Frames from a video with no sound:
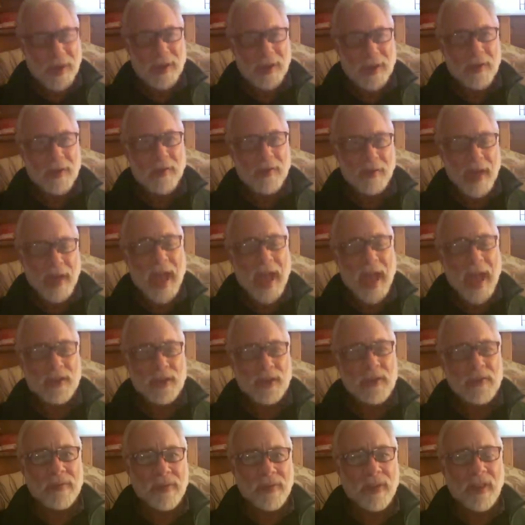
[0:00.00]
You
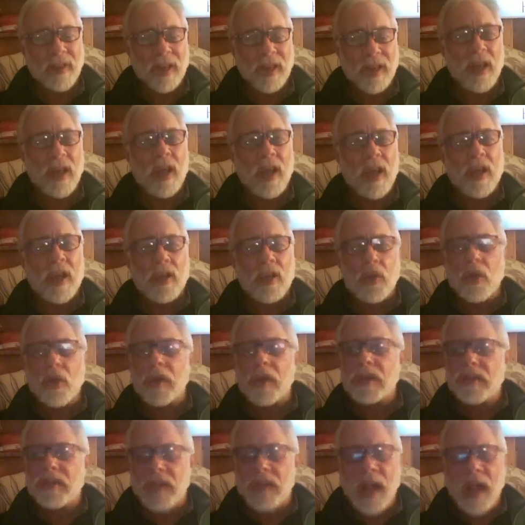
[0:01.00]
actually feel like you
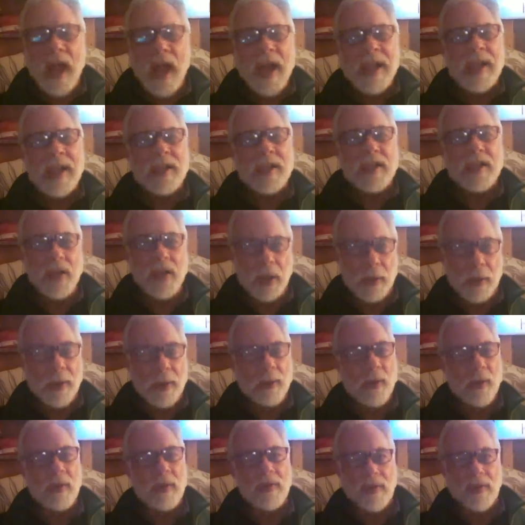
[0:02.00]
could die and no one
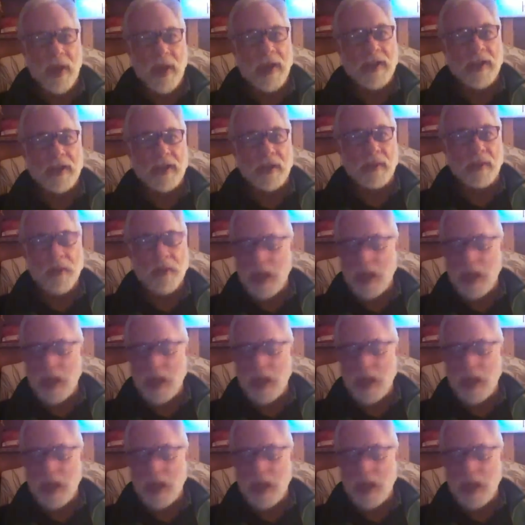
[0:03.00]
will find you.